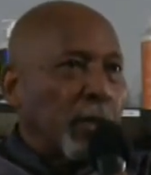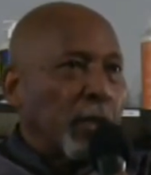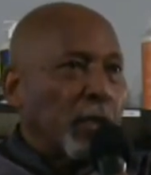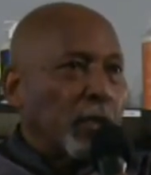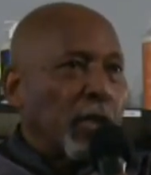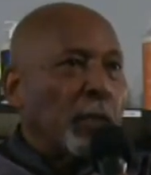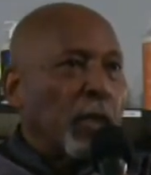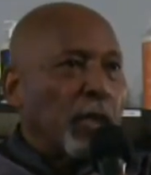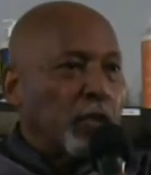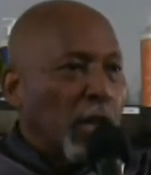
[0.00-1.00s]
So that when
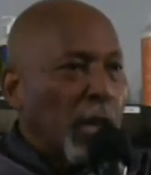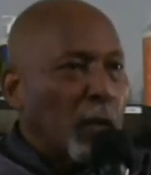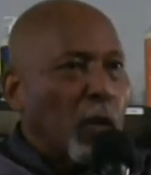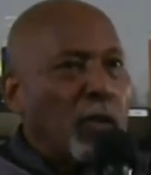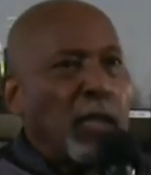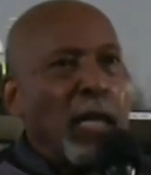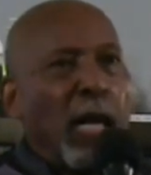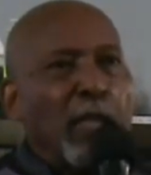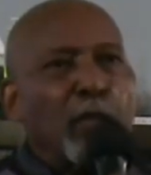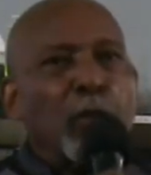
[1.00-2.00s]
a child walks out of
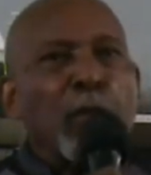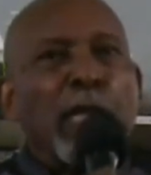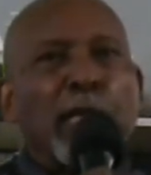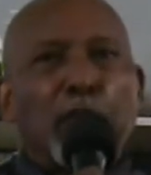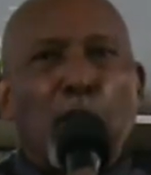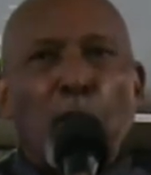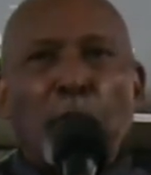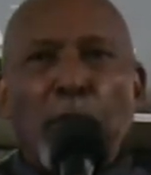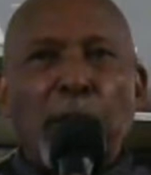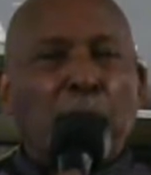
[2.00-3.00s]
high school, he has hope
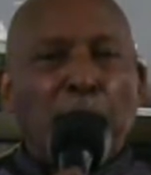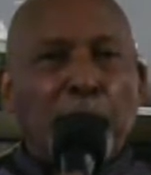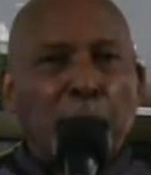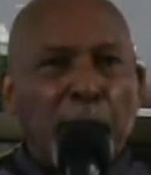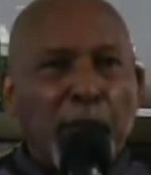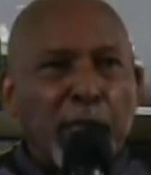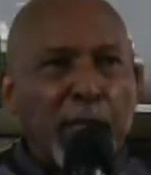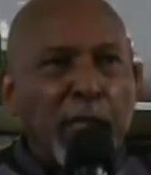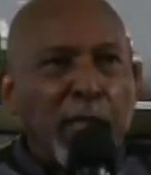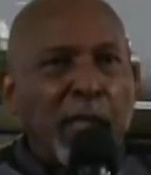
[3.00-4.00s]
and
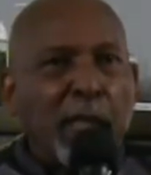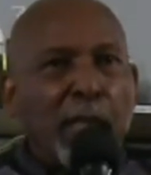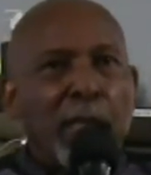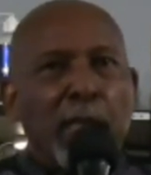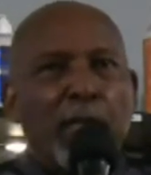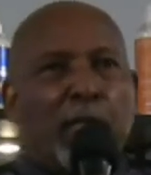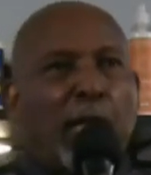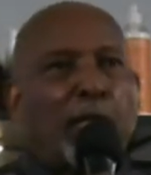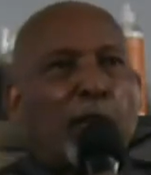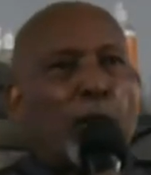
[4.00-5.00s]
possibility to
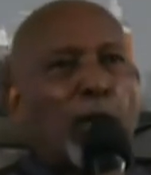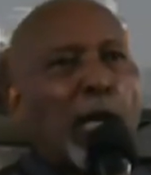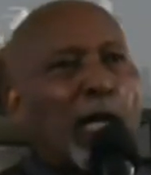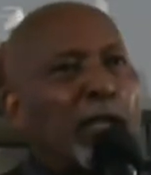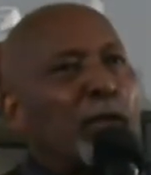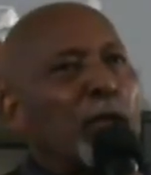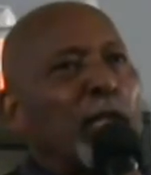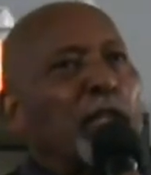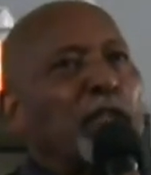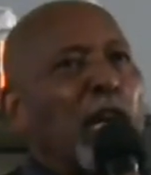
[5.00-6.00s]
either go to college or
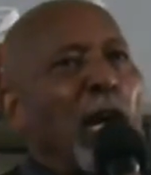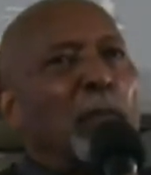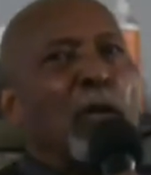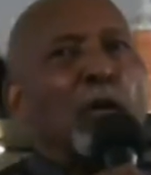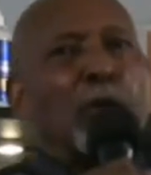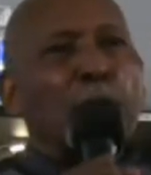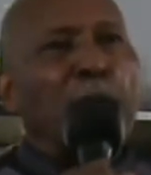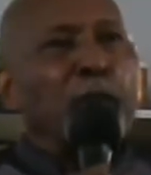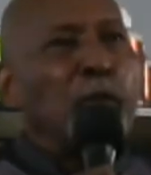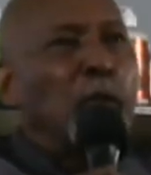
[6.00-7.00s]
get a job or go to
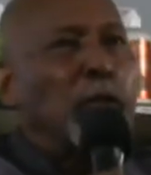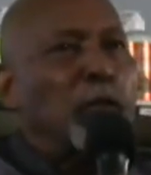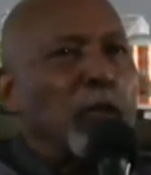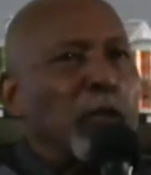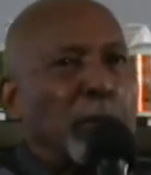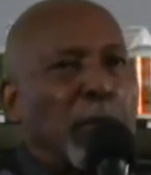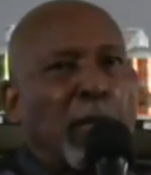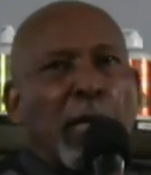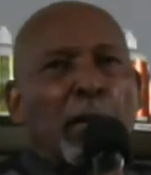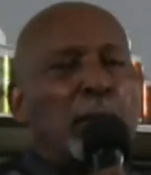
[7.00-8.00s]
trade school or do something,
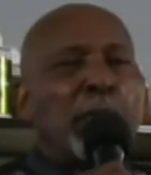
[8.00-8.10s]
but